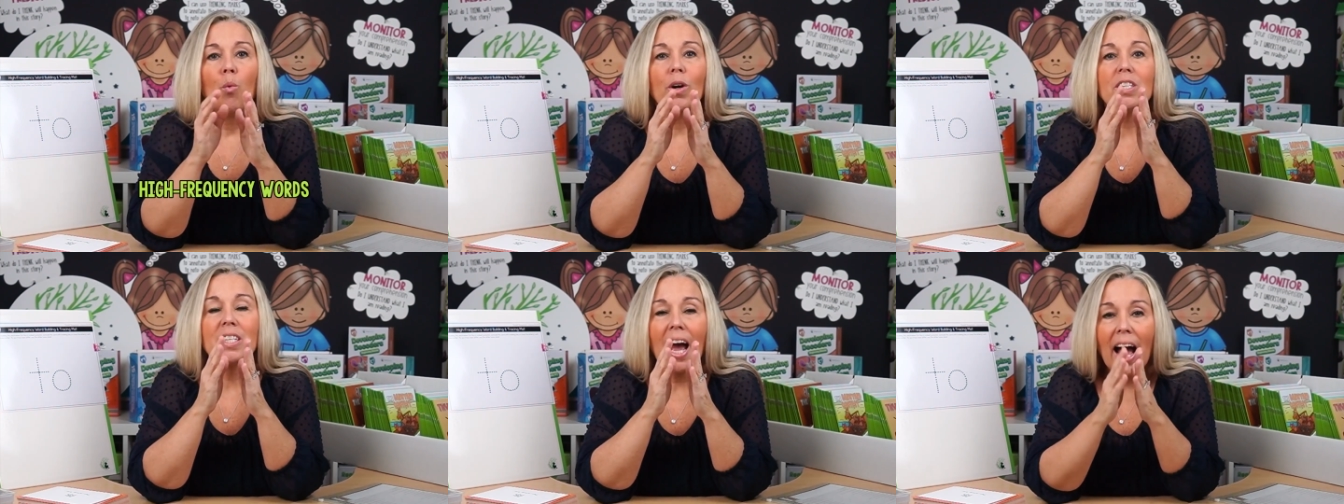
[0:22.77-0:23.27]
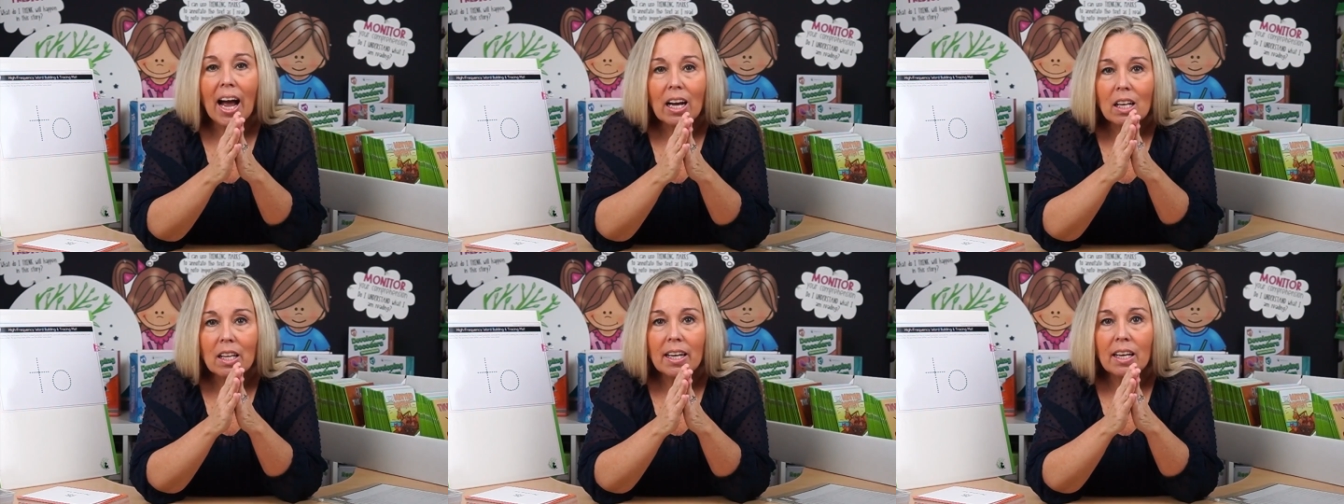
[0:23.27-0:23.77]
We're
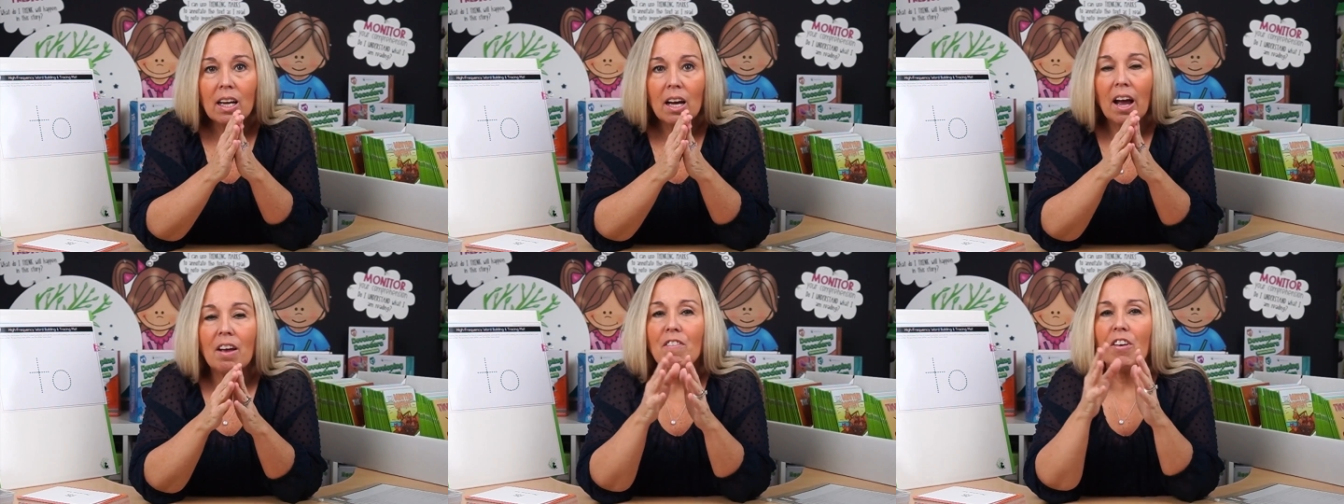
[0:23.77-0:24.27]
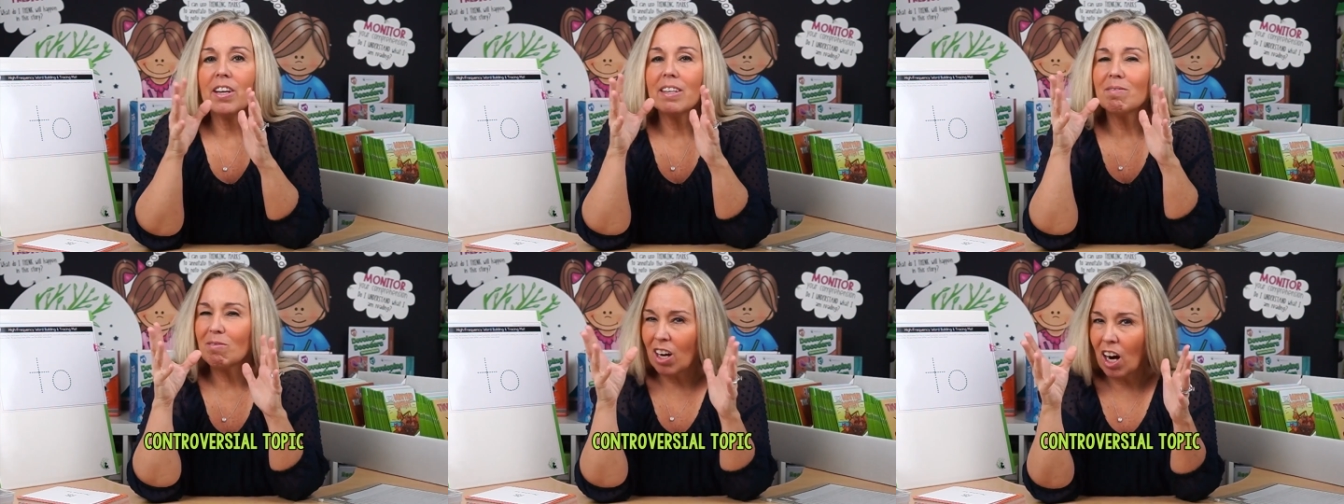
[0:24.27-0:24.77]
tackling a very
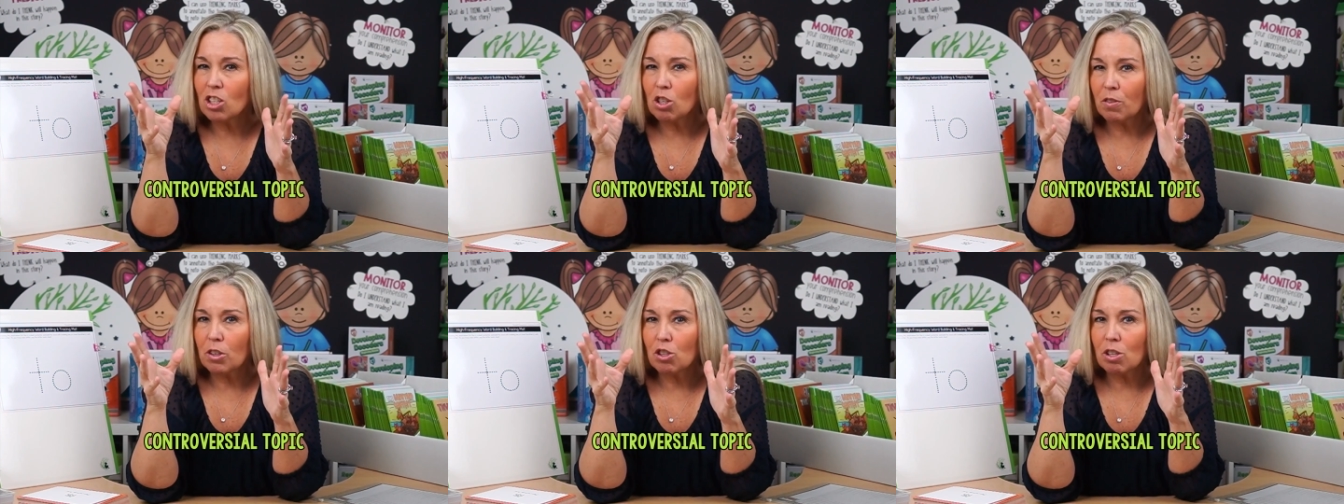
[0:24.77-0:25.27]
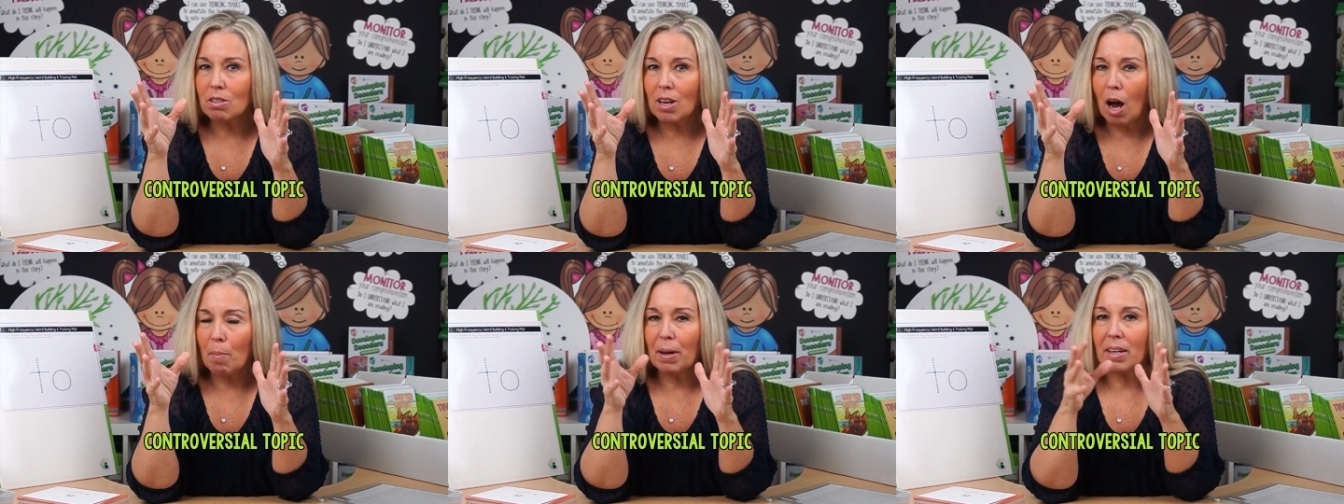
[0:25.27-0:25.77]
controversial
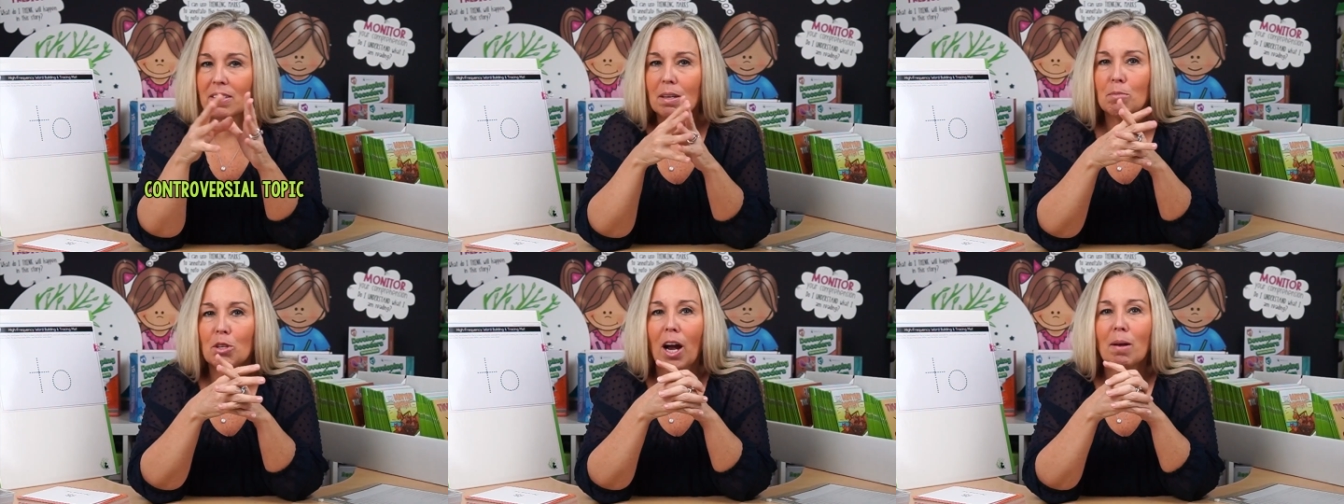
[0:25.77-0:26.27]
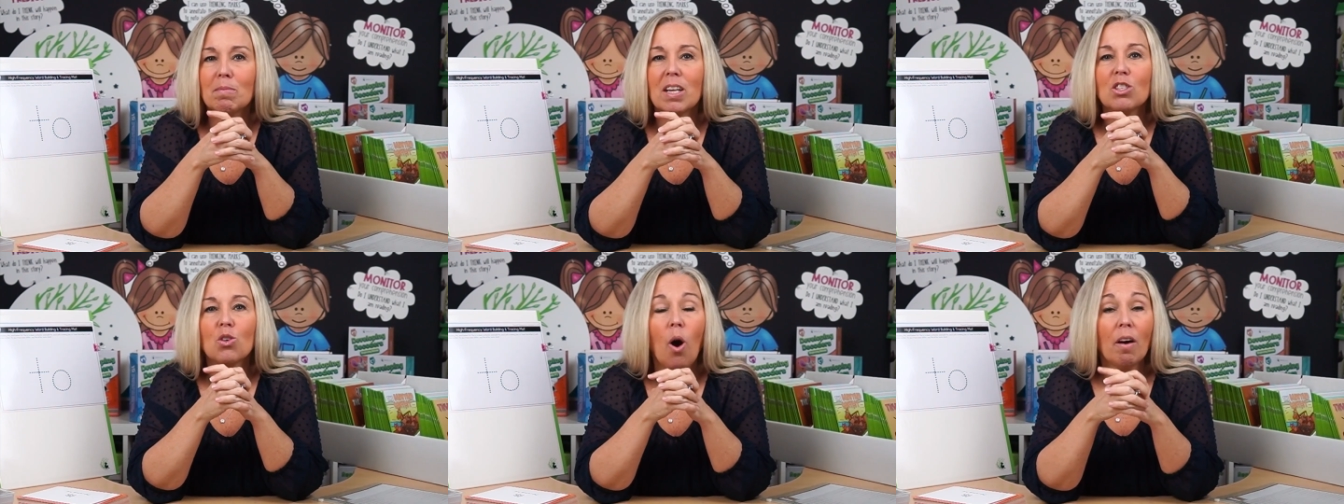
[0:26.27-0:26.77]
topic sometimes
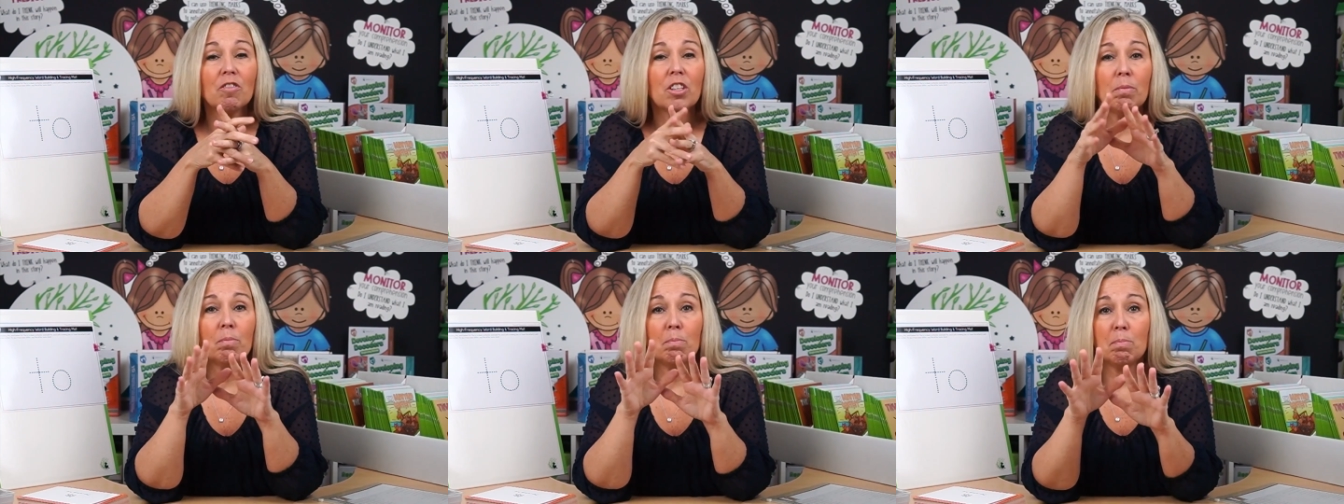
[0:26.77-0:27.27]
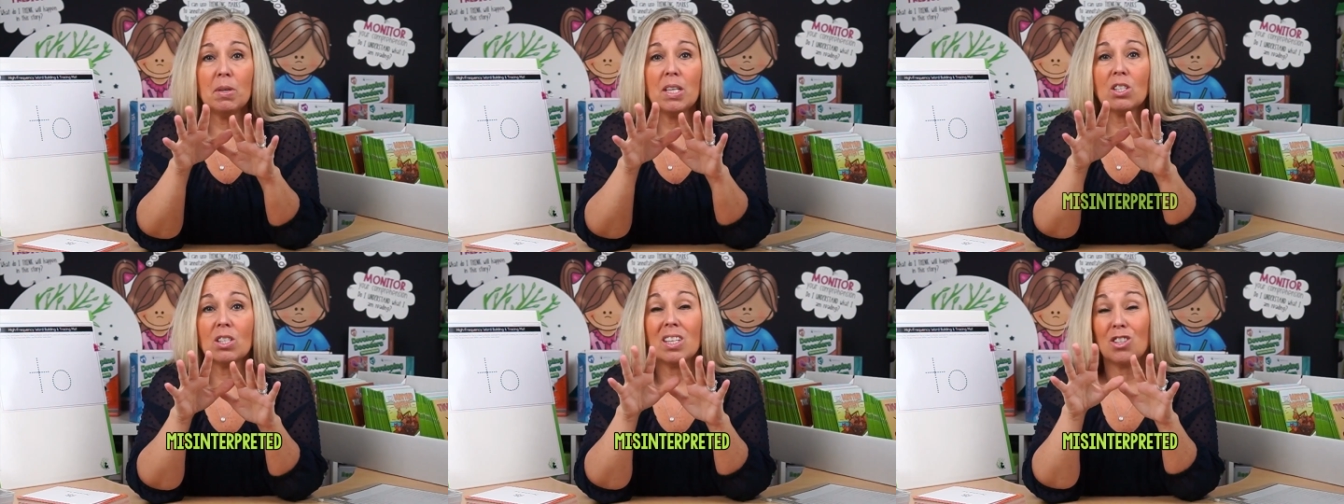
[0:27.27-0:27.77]
that's often
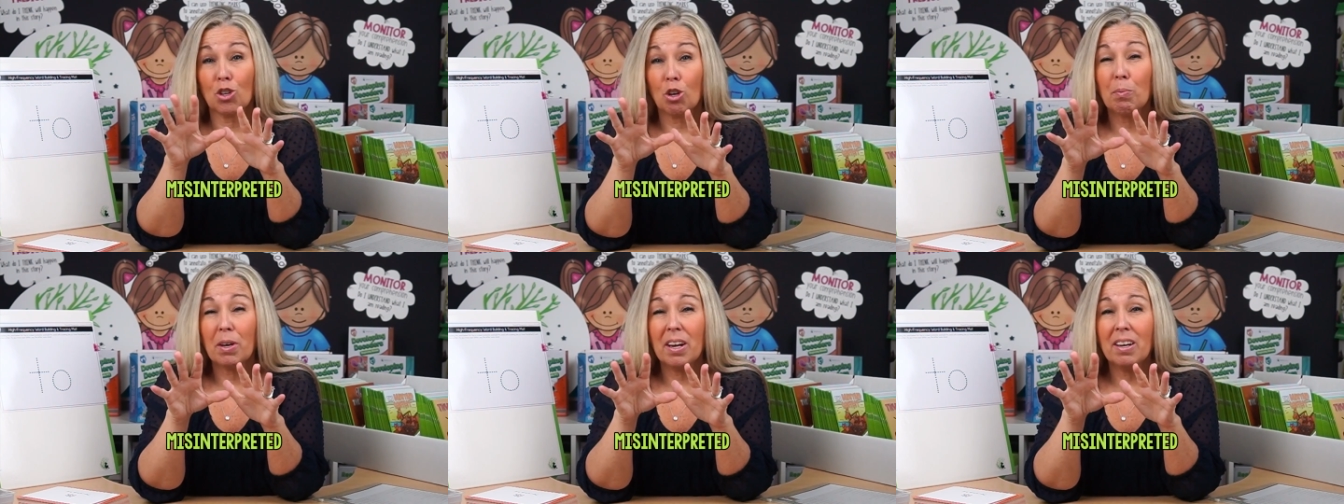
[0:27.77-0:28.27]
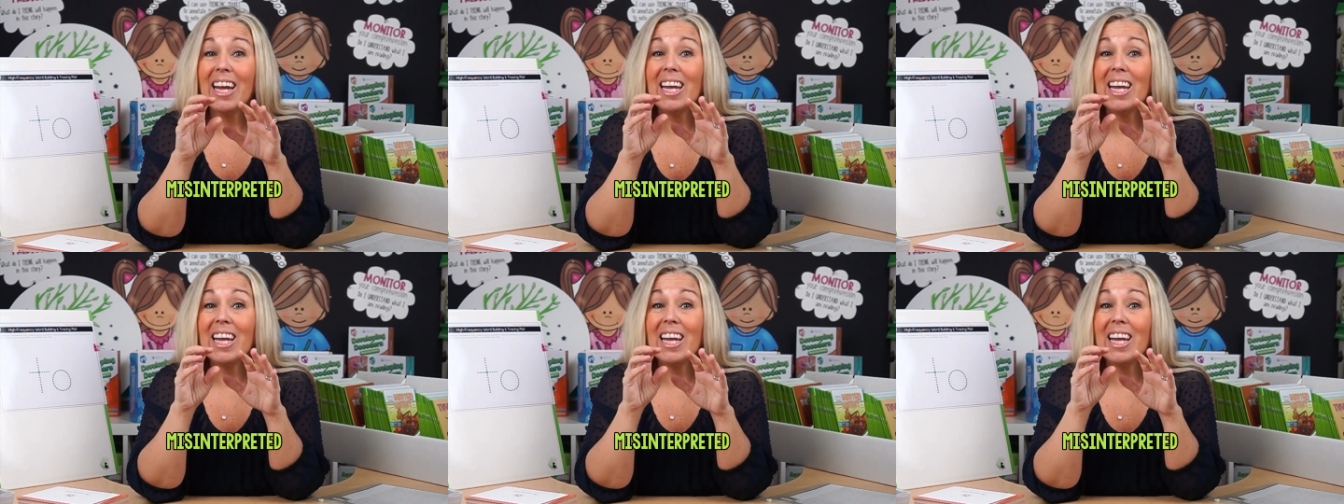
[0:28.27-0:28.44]
misinterpreted,